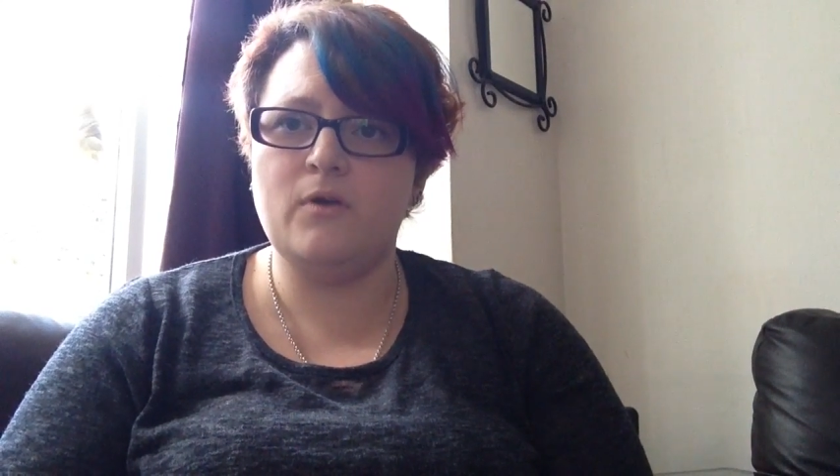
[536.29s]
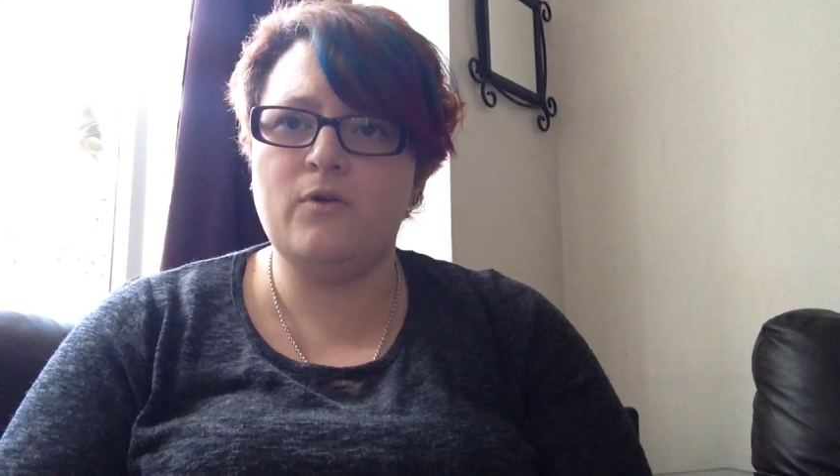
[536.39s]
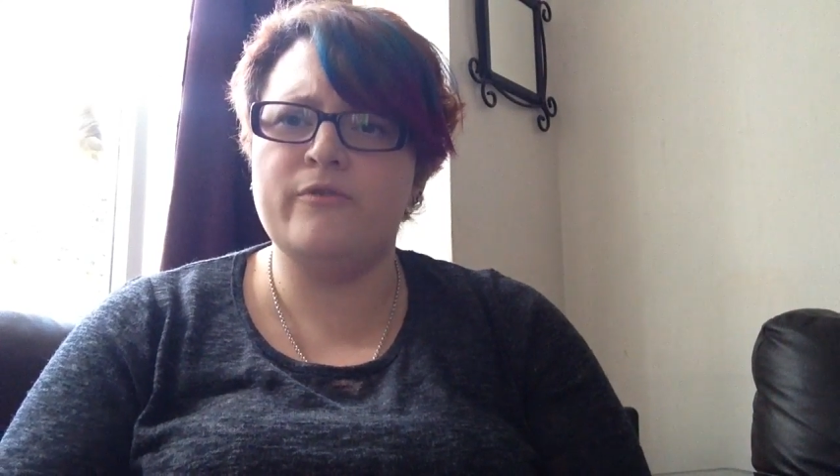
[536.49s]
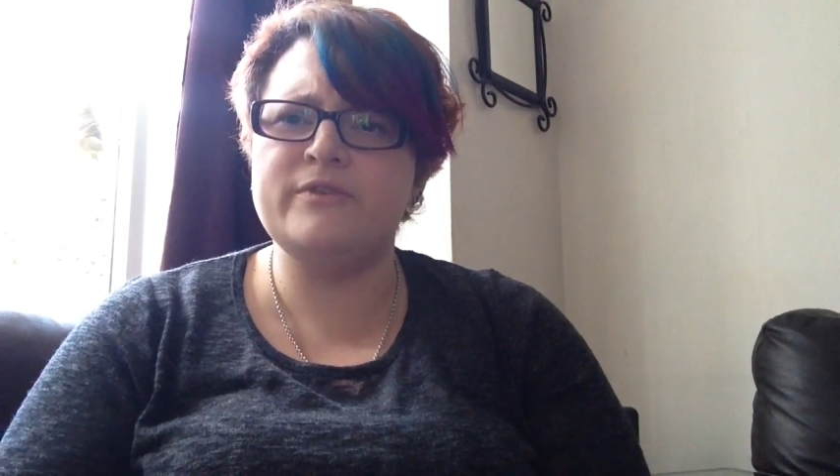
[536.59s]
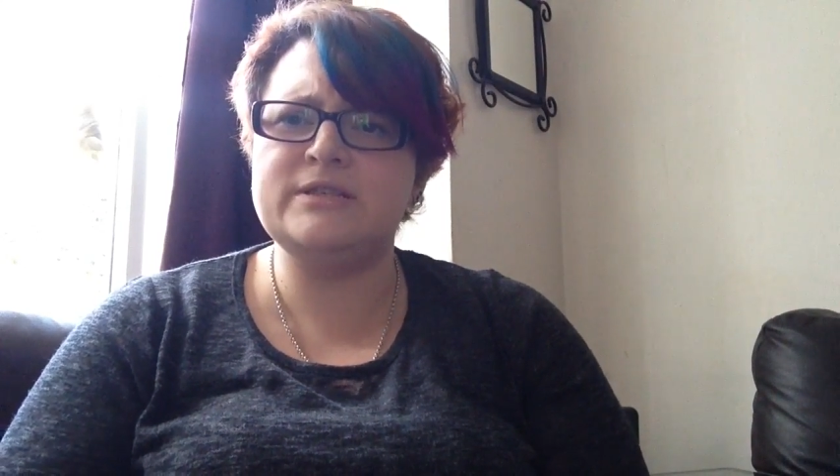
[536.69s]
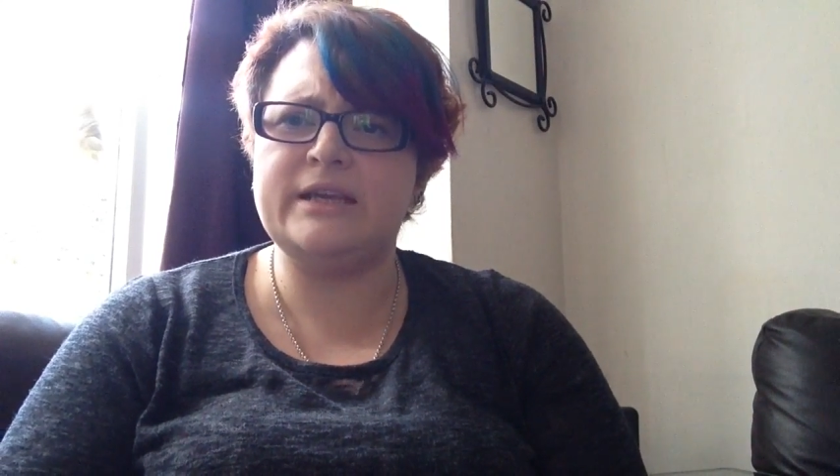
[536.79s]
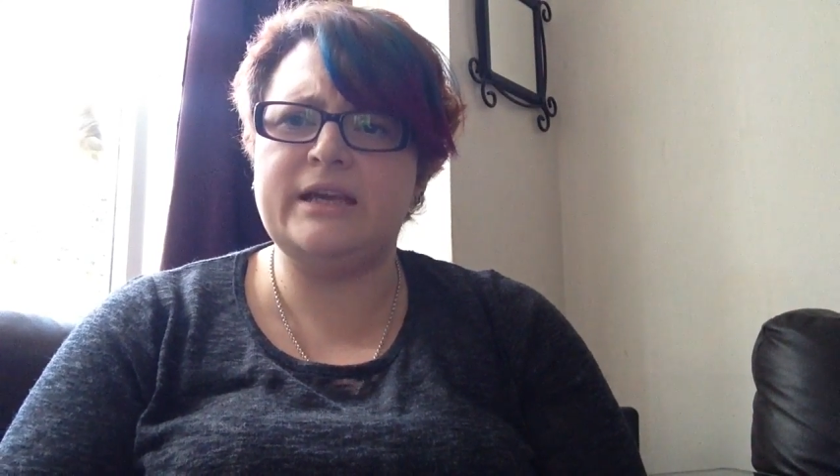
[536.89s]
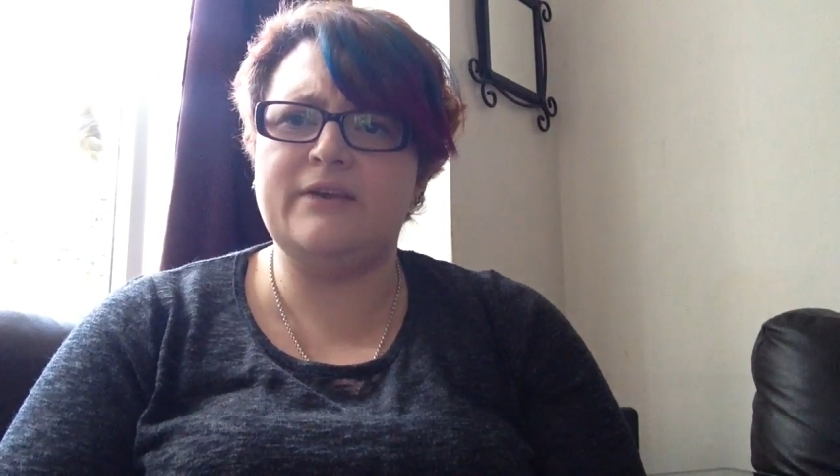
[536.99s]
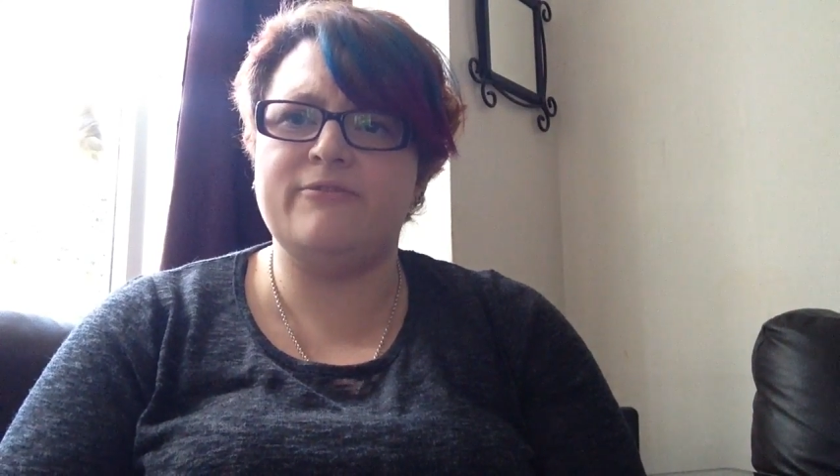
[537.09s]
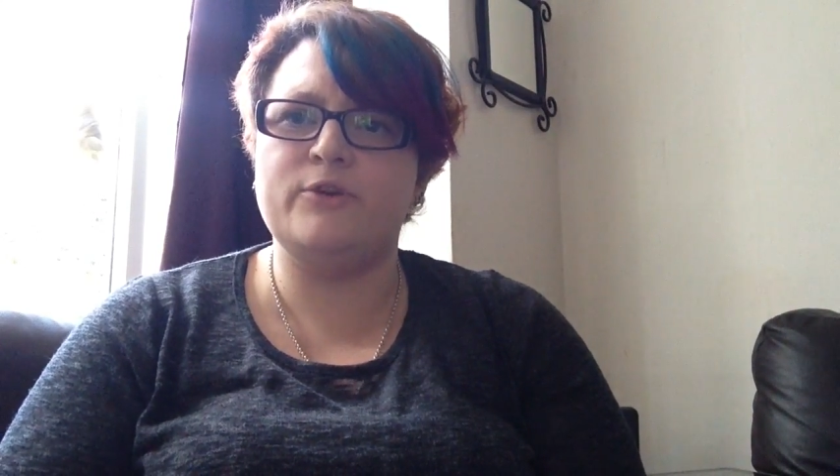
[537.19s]

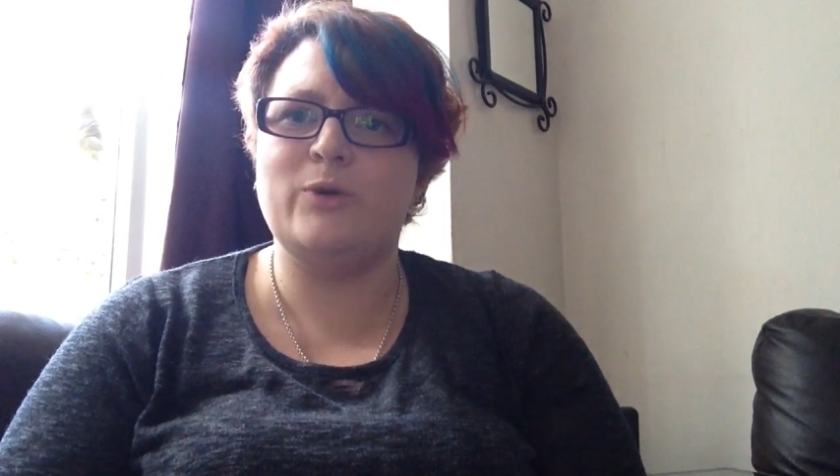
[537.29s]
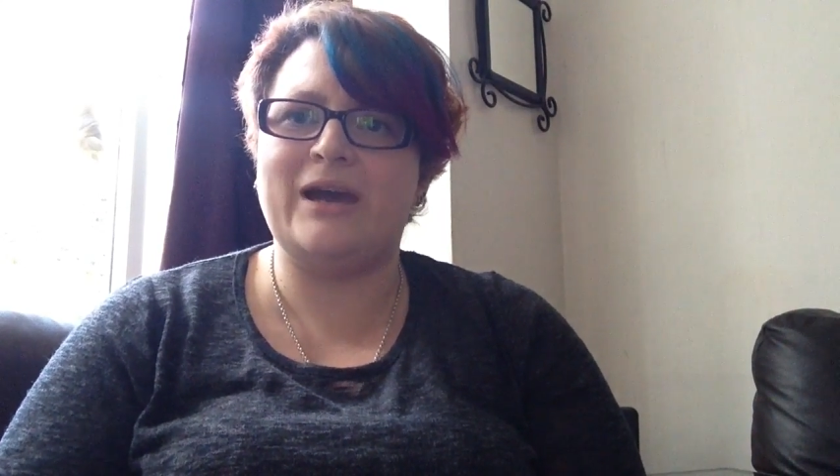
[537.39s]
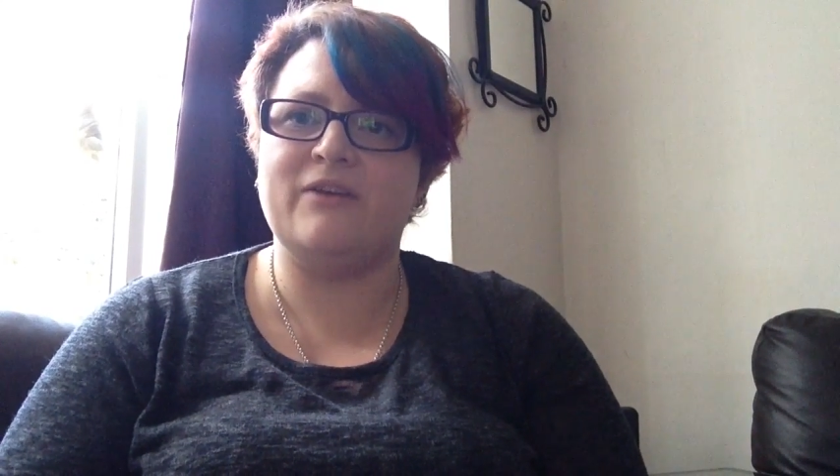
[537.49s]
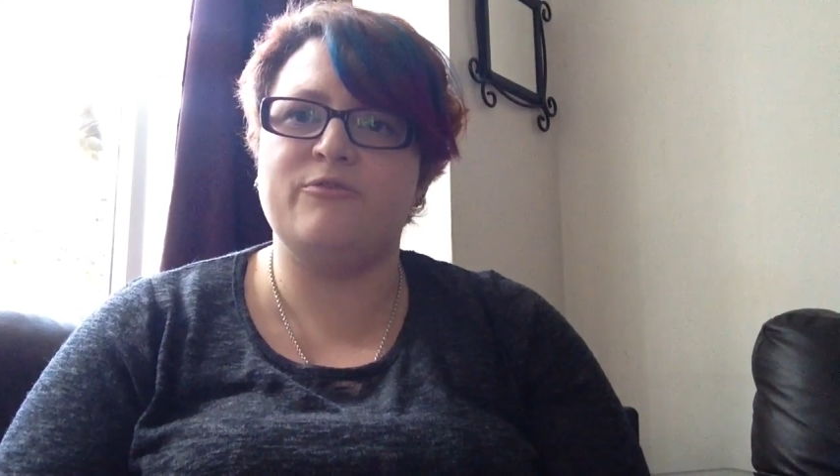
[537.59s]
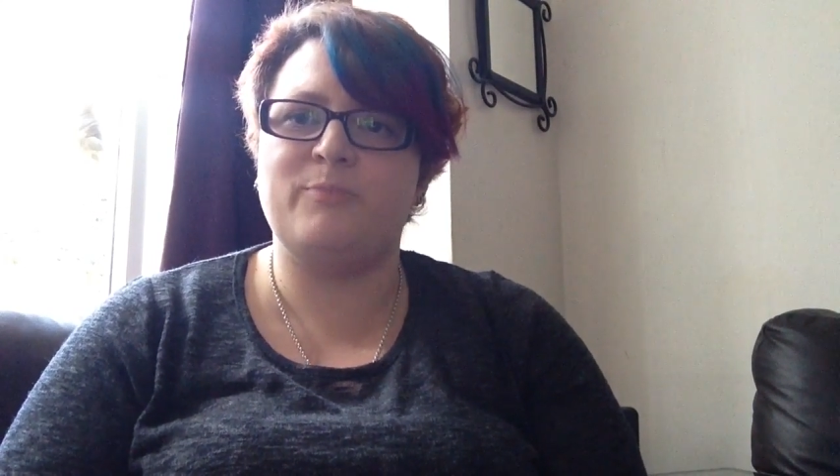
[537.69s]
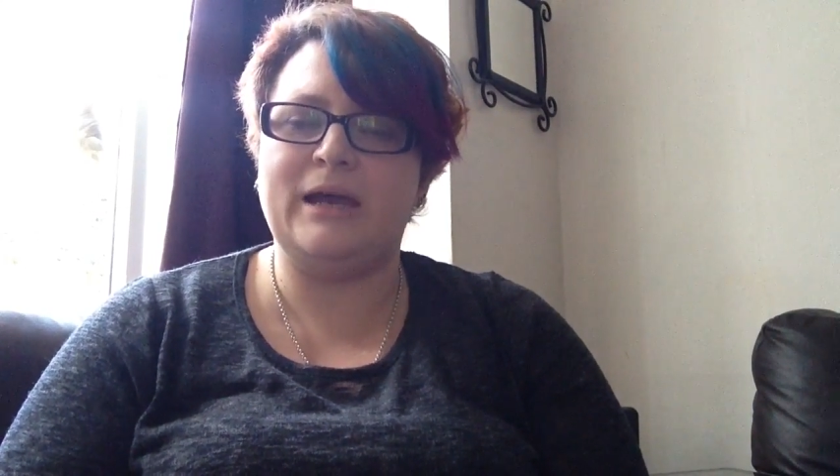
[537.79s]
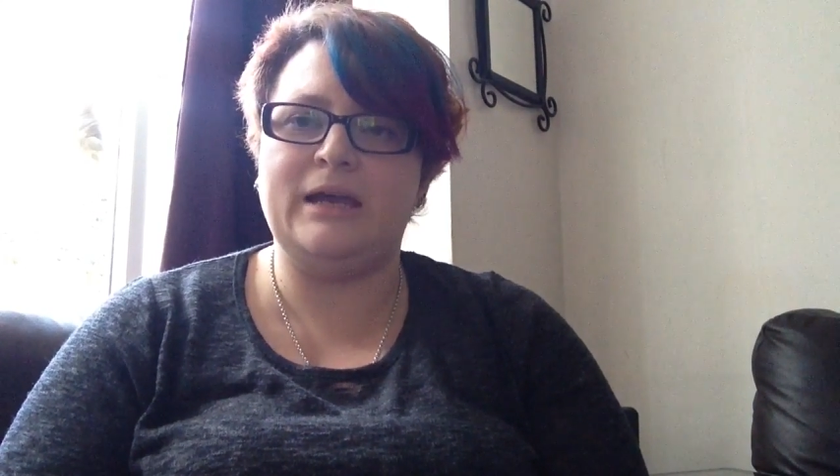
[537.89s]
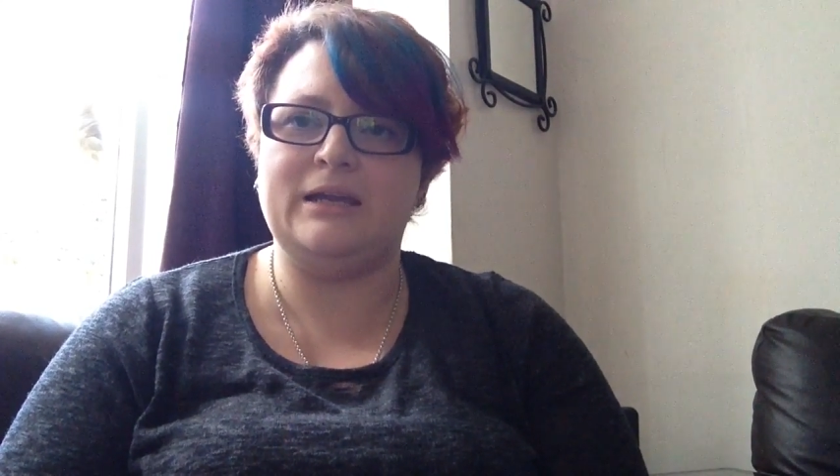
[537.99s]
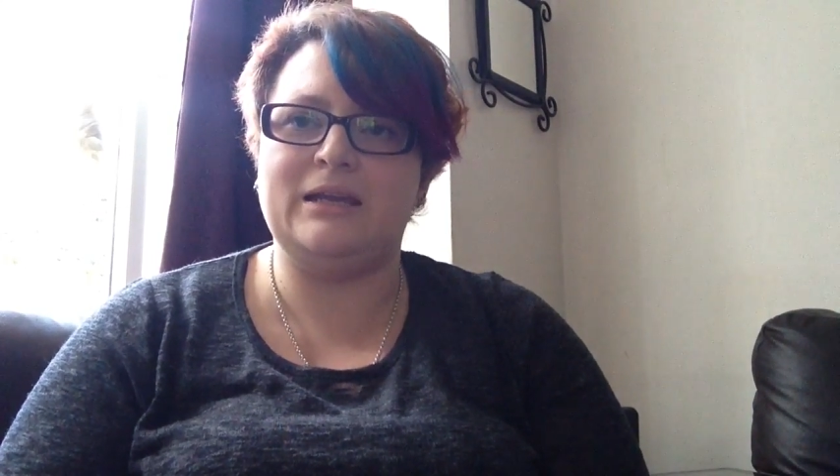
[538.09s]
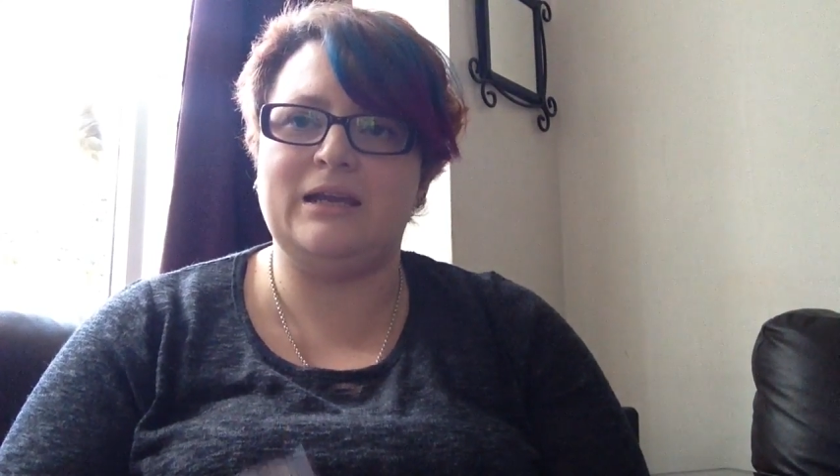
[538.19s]
Obviously, if you have
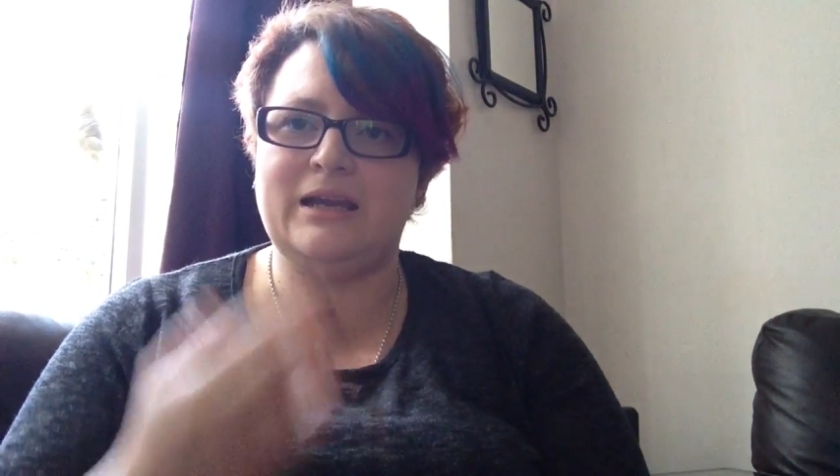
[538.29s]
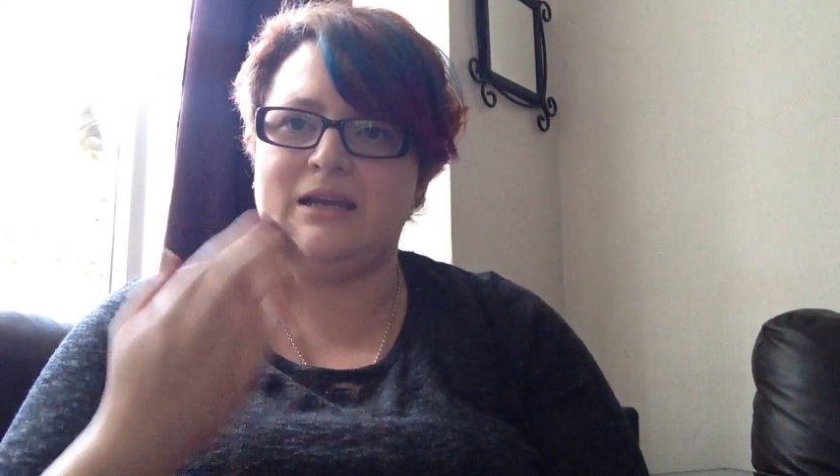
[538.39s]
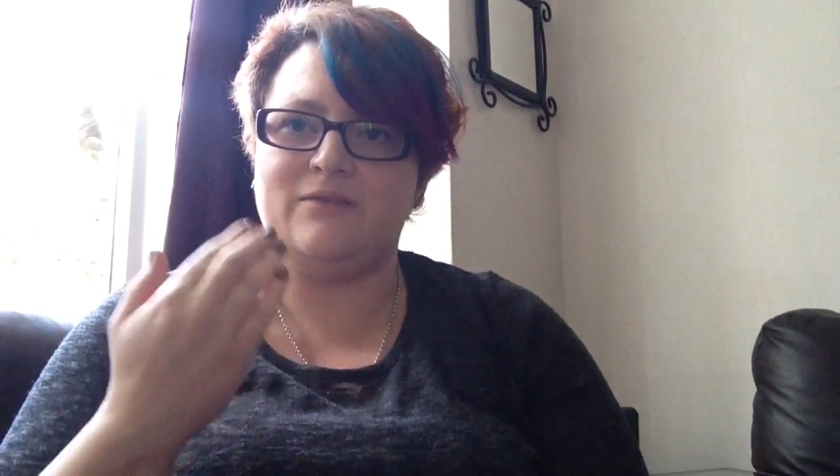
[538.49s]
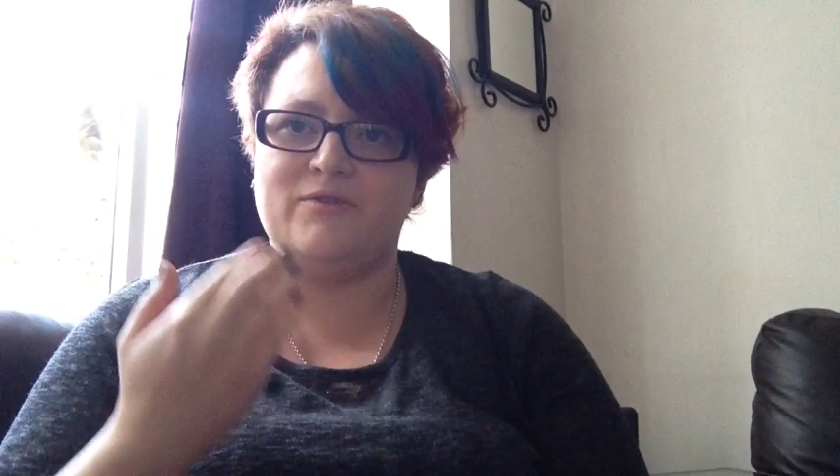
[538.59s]
pain in any